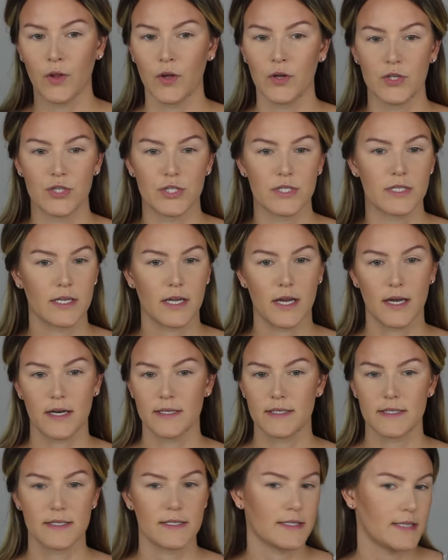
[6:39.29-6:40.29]
Just to kind of
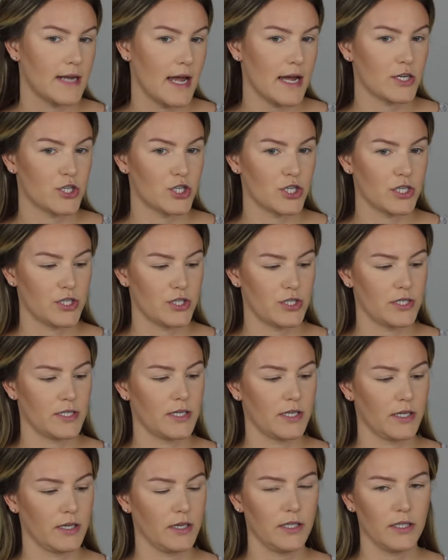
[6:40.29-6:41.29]
snatch it just
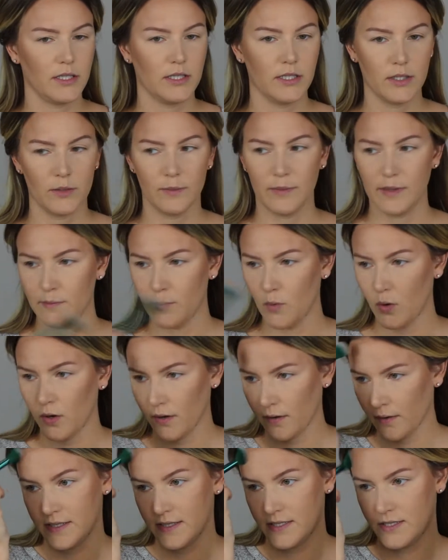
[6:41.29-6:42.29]
a little bit
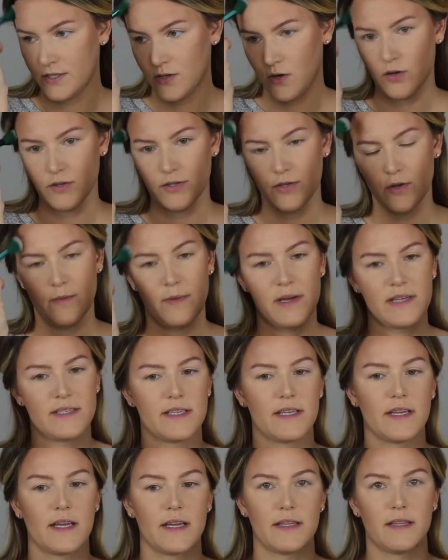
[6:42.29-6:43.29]
more. This is also
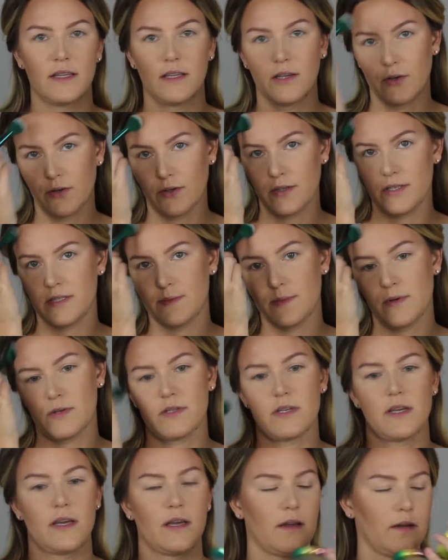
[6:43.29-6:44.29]
amazing and literally smells
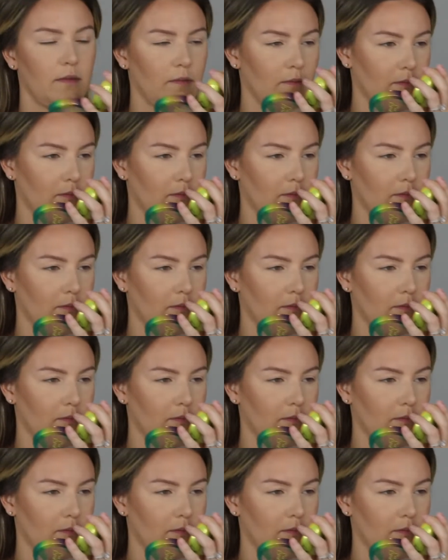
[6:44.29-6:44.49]
like